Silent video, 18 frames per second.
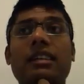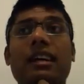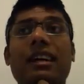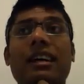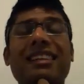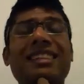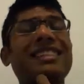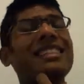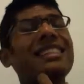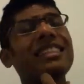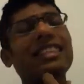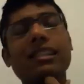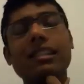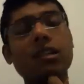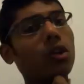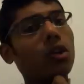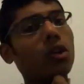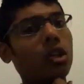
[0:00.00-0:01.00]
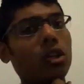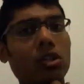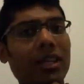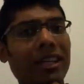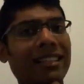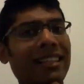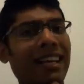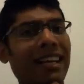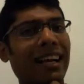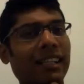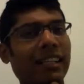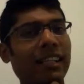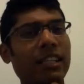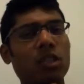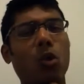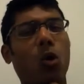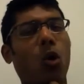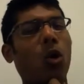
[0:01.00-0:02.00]
I still couldn't exactly
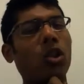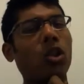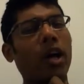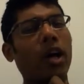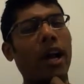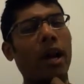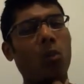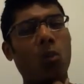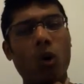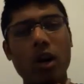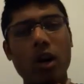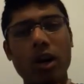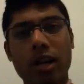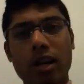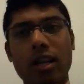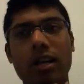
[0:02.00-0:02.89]
do all that I wanted.